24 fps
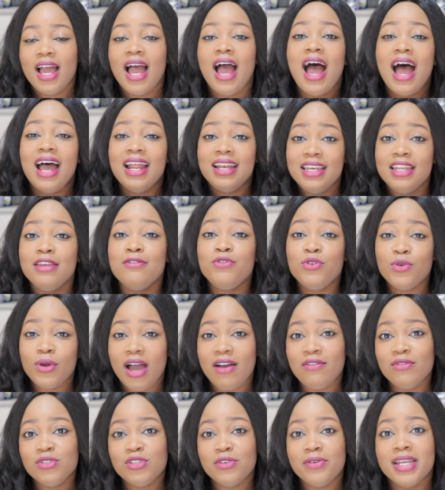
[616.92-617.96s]
And if you
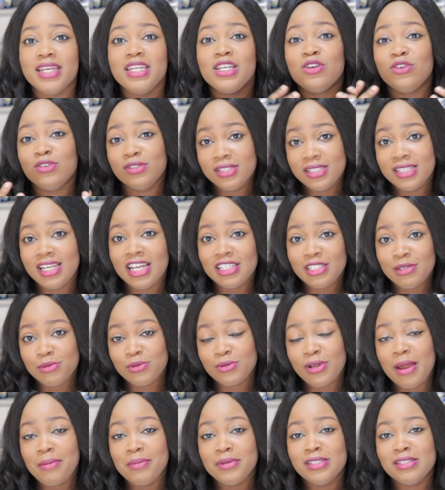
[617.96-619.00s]
haven't already, consider
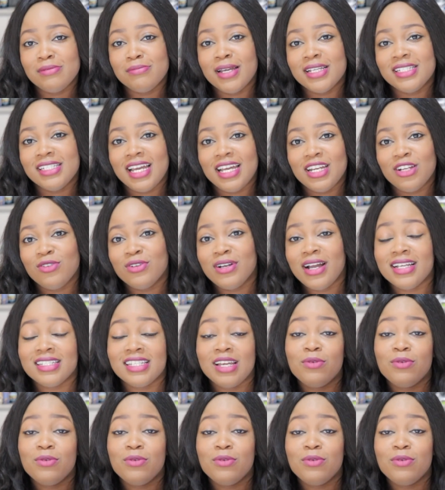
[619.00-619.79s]
subscribing to my channel, guys.